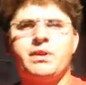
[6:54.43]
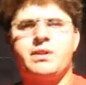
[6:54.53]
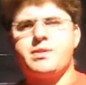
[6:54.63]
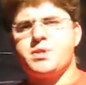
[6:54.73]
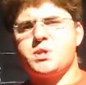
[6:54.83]

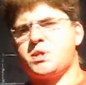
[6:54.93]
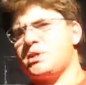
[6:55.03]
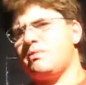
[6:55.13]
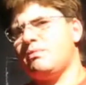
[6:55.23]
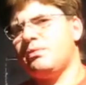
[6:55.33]
there is
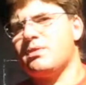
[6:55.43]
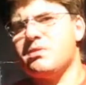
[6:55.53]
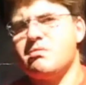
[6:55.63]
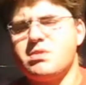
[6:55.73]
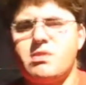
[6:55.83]

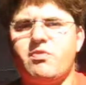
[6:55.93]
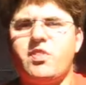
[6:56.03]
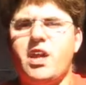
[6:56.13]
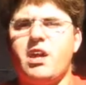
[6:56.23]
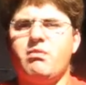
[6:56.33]
some
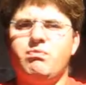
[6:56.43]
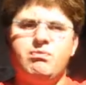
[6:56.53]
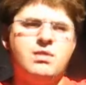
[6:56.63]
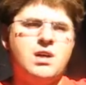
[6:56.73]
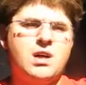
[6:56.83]
free
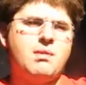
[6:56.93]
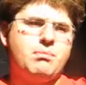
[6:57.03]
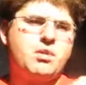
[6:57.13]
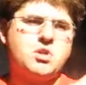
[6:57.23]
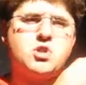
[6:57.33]

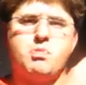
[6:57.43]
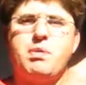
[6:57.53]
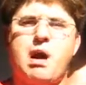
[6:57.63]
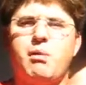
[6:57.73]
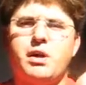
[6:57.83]
processor
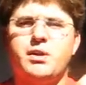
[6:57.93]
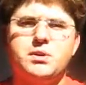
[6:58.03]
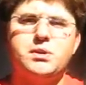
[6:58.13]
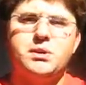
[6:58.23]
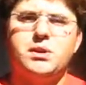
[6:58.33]
power
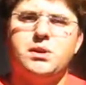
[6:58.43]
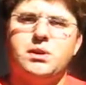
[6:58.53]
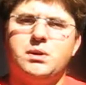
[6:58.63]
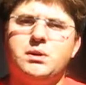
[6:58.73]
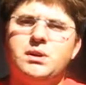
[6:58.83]
to
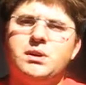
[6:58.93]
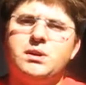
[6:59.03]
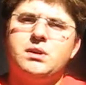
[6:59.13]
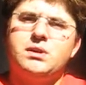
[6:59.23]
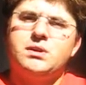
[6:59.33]
to
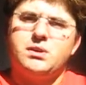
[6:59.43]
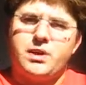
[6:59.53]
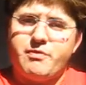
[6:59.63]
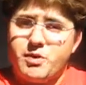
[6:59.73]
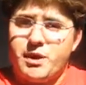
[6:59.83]
to
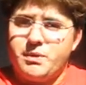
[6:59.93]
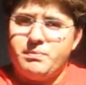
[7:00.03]
give to it.